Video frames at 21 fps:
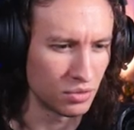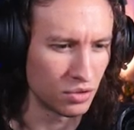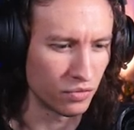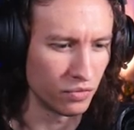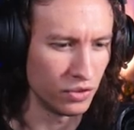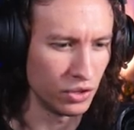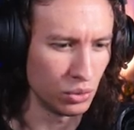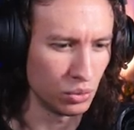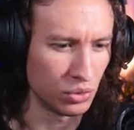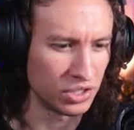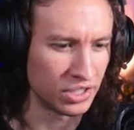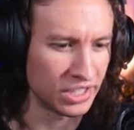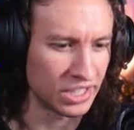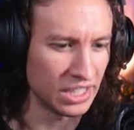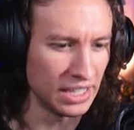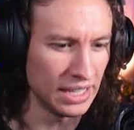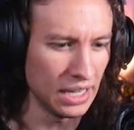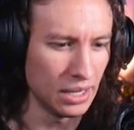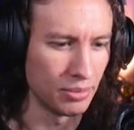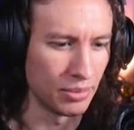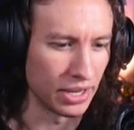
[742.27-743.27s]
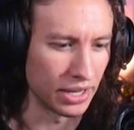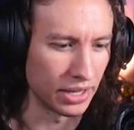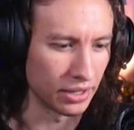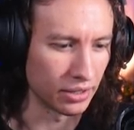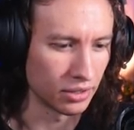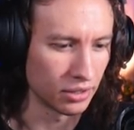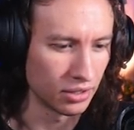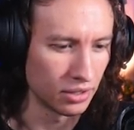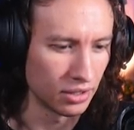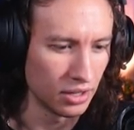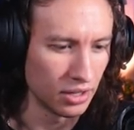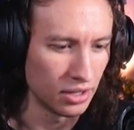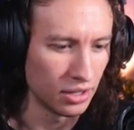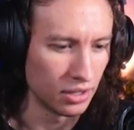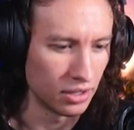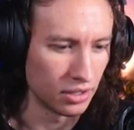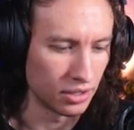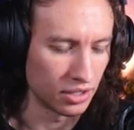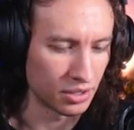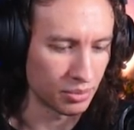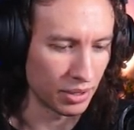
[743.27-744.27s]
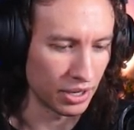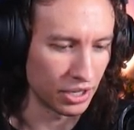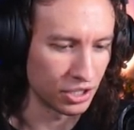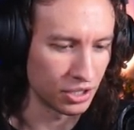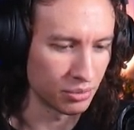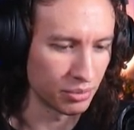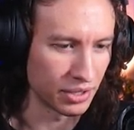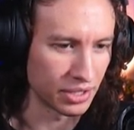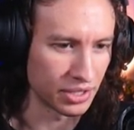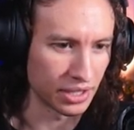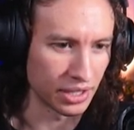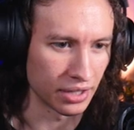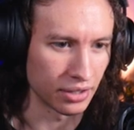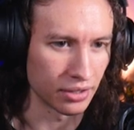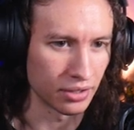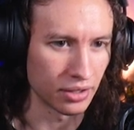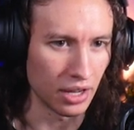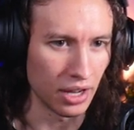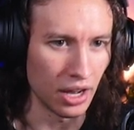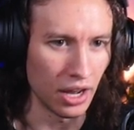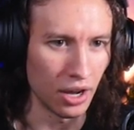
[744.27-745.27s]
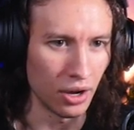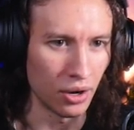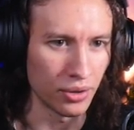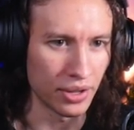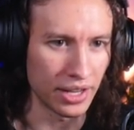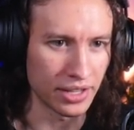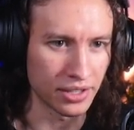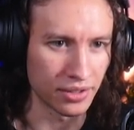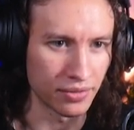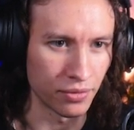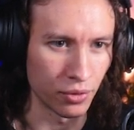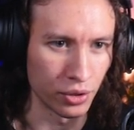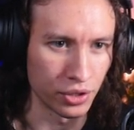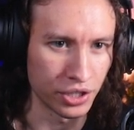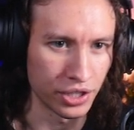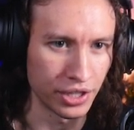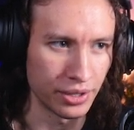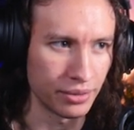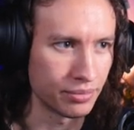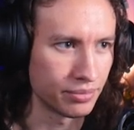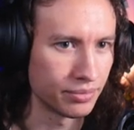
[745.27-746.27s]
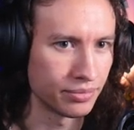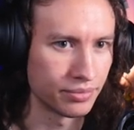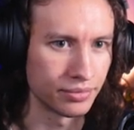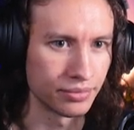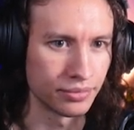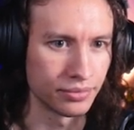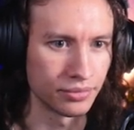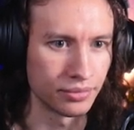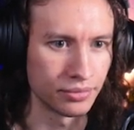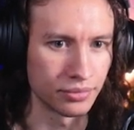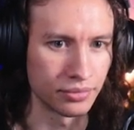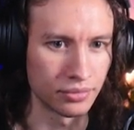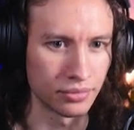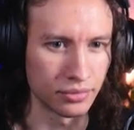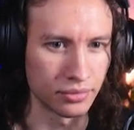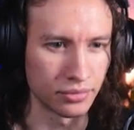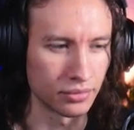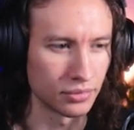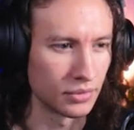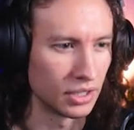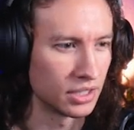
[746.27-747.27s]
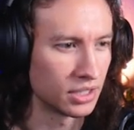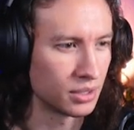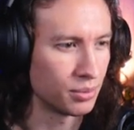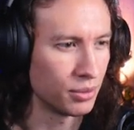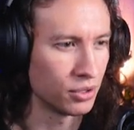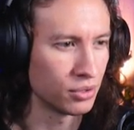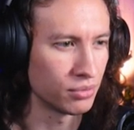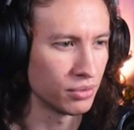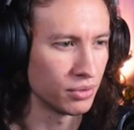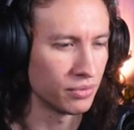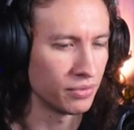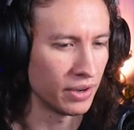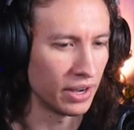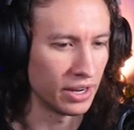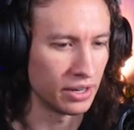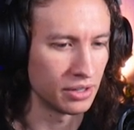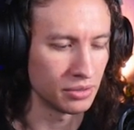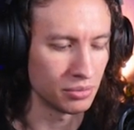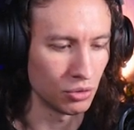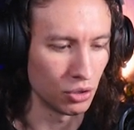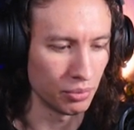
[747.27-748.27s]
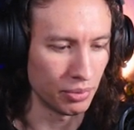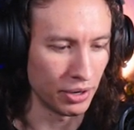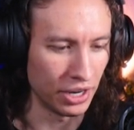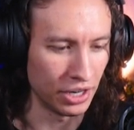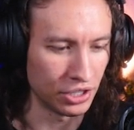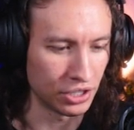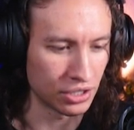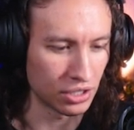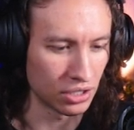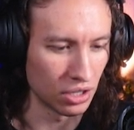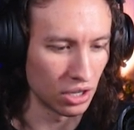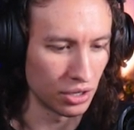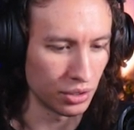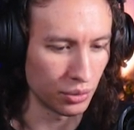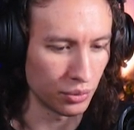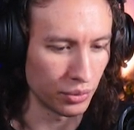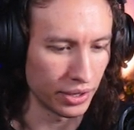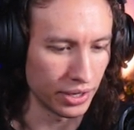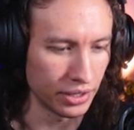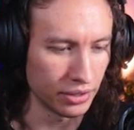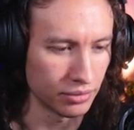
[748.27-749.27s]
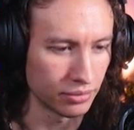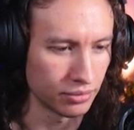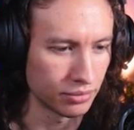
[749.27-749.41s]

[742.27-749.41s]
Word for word: view scheming. This page is missing. Oh, that's unfortunate. I suppose we'll find more pages along the way.